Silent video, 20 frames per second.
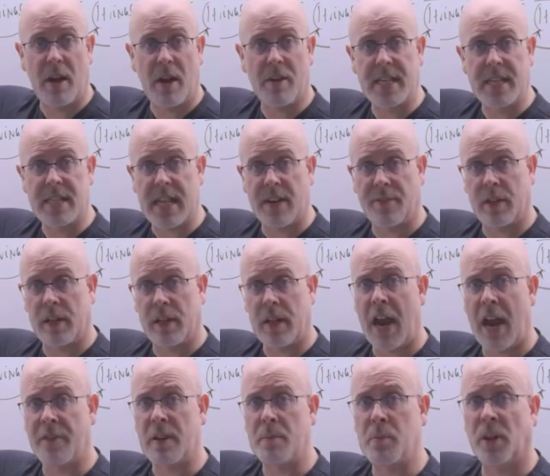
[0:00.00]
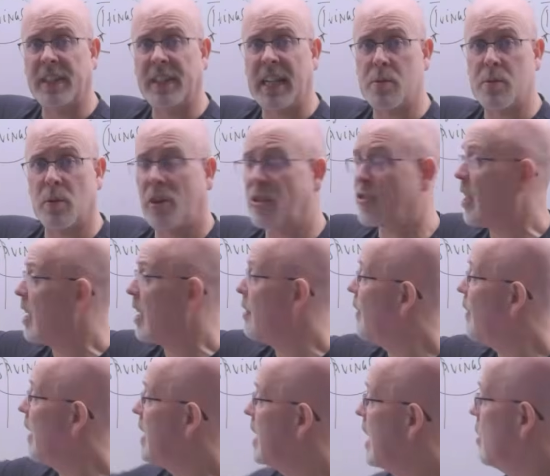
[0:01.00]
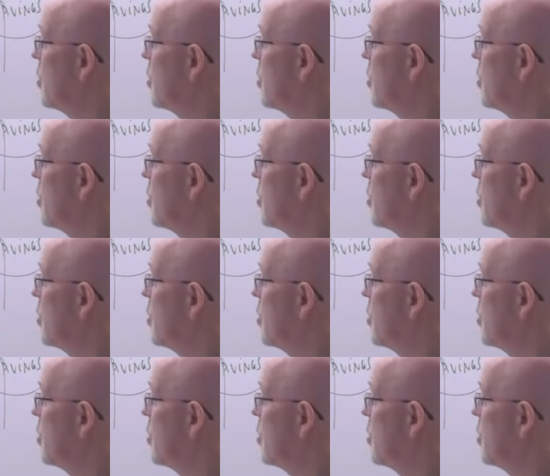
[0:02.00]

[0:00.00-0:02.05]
amount is every month. That's what we're trying to find